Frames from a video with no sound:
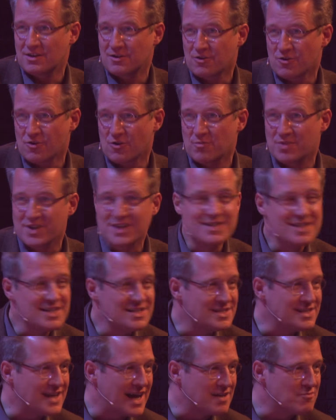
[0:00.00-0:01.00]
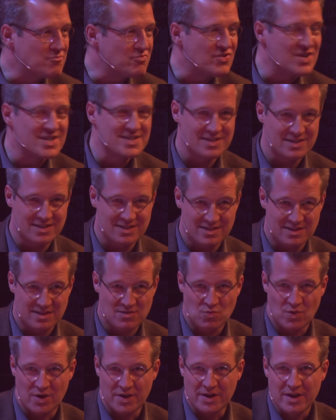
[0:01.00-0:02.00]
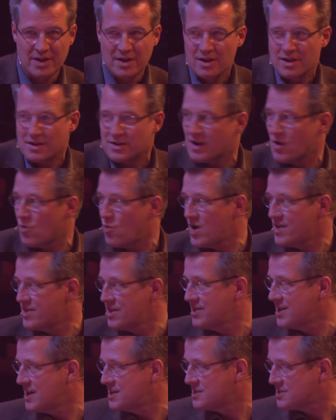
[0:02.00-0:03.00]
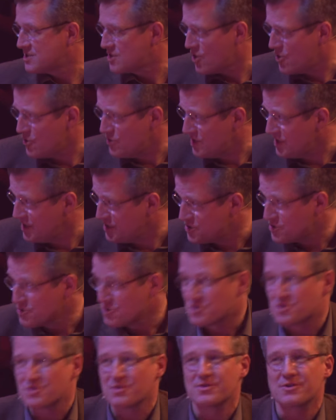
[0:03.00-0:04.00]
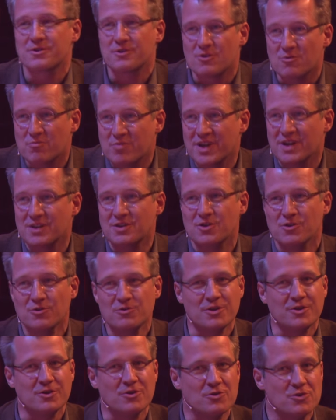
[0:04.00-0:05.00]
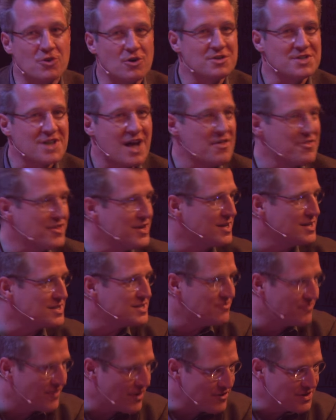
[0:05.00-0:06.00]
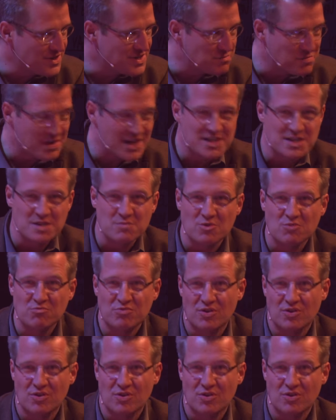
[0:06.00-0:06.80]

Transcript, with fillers: in Europe, indeed an unprecedented one. Now, whether that is only due to the European Union or not, I think is a very debatable